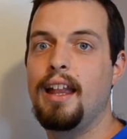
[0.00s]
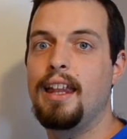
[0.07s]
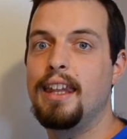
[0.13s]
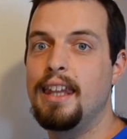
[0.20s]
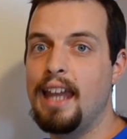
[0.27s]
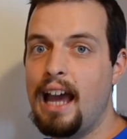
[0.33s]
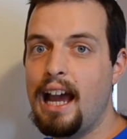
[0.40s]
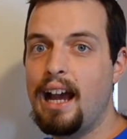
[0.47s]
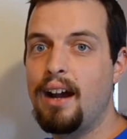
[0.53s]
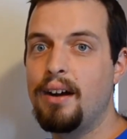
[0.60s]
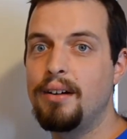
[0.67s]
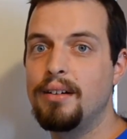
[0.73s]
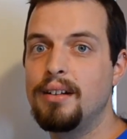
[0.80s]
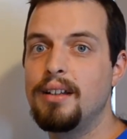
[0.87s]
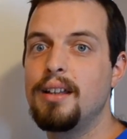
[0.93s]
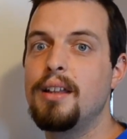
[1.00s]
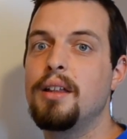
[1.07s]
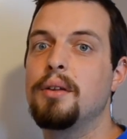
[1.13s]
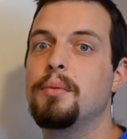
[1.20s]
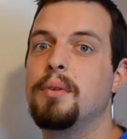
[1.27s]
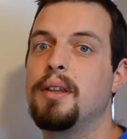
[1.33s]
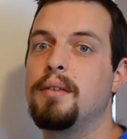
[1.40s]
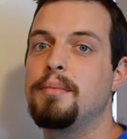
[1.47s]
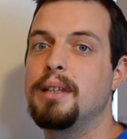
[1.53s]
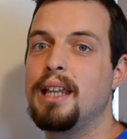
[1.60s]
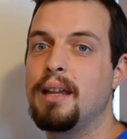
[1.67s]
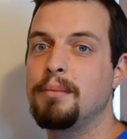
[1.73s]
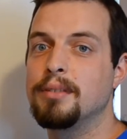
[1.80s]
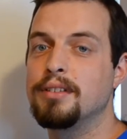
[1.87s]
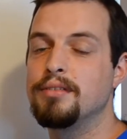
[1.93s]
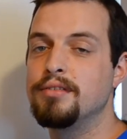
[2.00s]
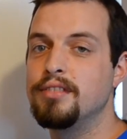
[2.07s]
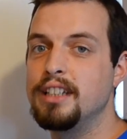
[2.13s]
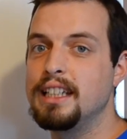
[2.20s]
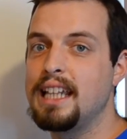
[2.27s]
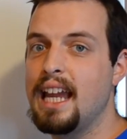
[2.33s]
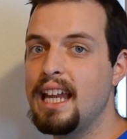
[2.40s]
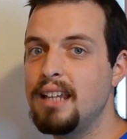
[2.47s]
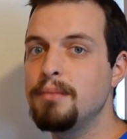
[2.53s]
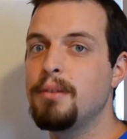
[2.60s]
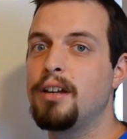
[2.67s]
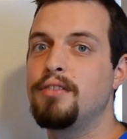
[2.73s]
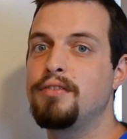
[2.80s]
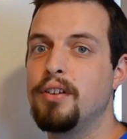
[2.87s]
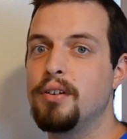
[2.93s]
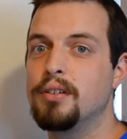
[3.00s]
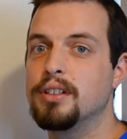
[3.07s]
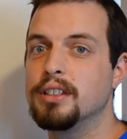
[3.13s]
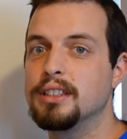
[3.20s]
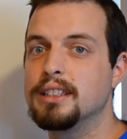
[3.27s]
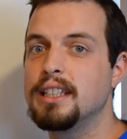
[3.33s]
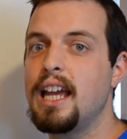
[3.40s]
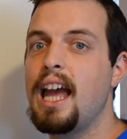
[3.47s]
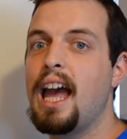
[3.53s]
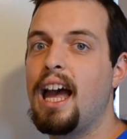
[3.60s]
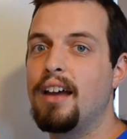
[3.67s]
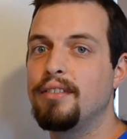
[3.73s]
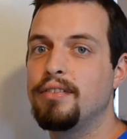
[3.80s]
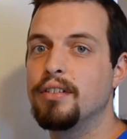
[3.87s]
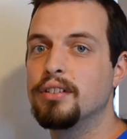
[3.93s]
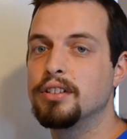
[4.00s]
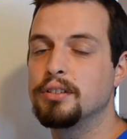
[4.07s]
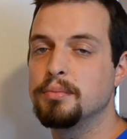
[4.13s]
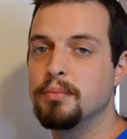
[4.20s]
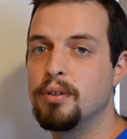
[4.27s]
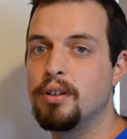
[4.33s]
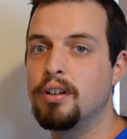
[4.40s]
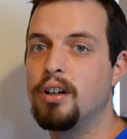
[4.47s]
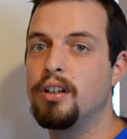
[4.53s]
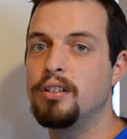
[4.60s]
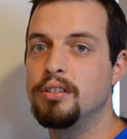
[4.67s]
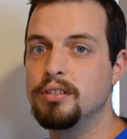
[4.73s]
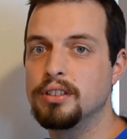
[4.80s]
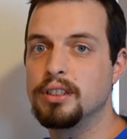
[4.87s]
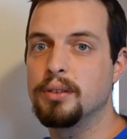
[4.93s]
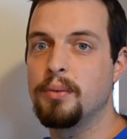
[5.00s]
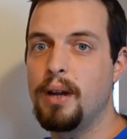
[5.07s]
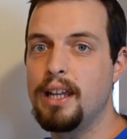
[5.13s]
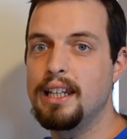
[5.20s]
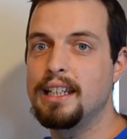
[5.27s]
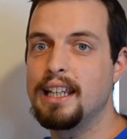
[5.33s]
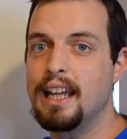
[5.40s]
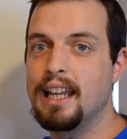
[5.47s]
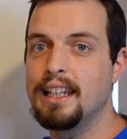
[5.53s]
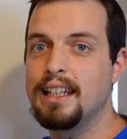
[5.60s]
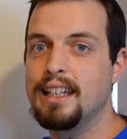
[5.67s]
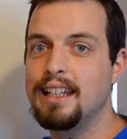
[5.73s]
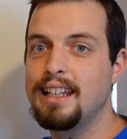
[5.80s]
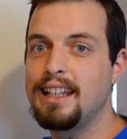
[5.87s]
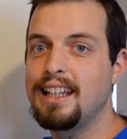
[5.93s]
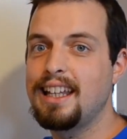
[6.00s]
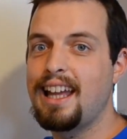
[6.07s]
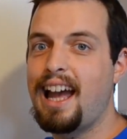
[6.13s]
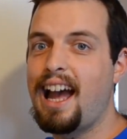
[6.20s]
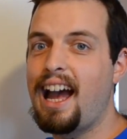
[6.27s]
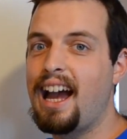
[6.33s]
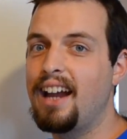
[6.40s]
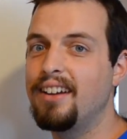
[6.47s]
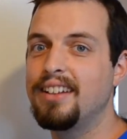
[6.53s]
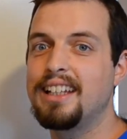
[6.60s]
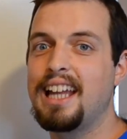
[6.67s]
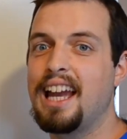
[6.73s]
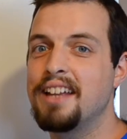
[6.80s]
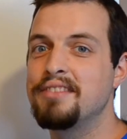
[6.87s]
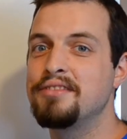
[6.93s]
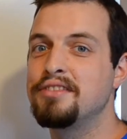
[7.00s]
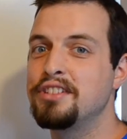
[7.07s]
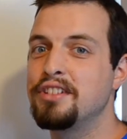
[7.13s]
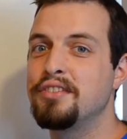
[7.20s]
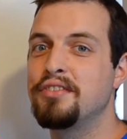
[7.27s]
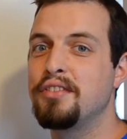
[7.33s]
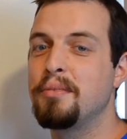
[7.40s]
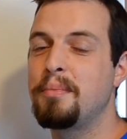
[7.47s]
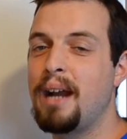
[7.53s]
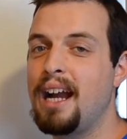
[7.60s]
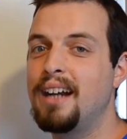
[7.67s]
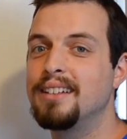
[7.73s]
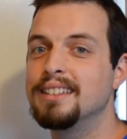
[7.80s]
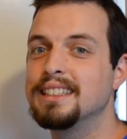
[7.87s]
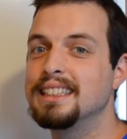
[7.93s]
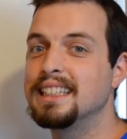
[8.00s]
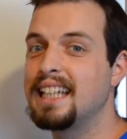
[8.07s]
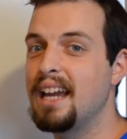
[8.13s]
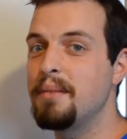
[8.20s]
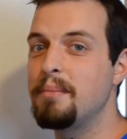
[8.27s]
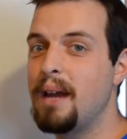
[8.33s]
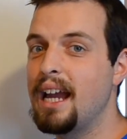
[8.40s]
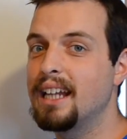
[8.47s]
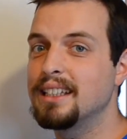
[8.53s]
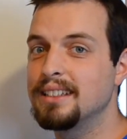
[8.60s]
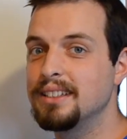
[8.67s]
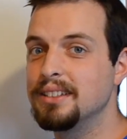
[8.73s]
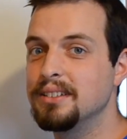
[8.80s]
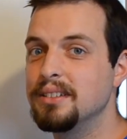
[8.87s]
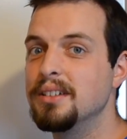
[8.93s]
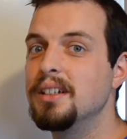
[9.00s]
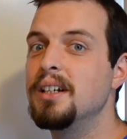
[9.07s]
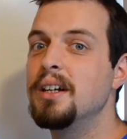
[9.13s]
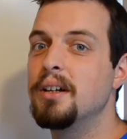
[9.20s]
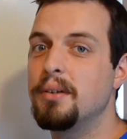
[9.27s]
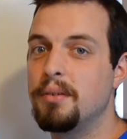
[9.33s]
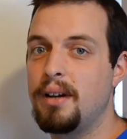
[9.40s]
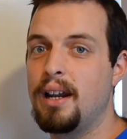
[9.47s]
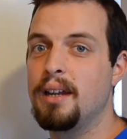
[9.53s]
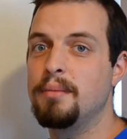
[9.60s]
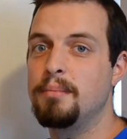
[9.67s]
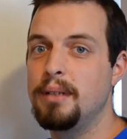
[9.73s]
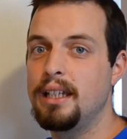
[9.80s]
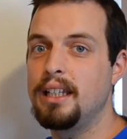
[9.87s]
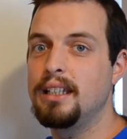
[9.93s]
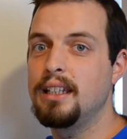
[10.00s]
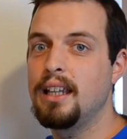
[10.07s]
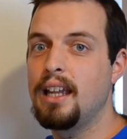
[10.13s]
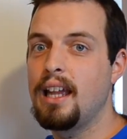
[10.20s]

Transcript: Now, when I've been able to regain my focus and focus more on losing weight again, I only had 3 or 4 pounds to get back to where I'd been,